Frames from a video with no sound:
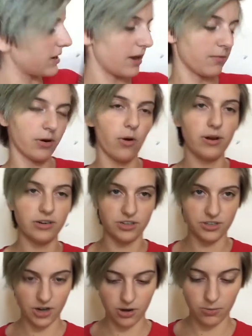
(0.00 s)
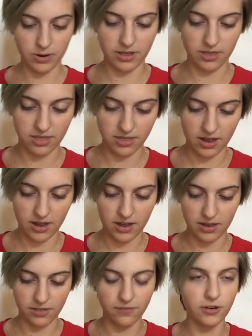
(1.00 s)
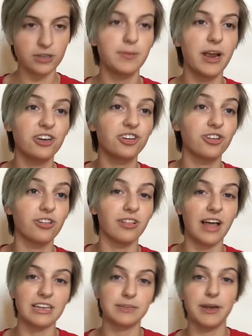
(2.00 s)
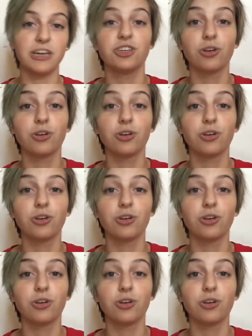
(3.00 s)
we're going to start with the first page to the last page.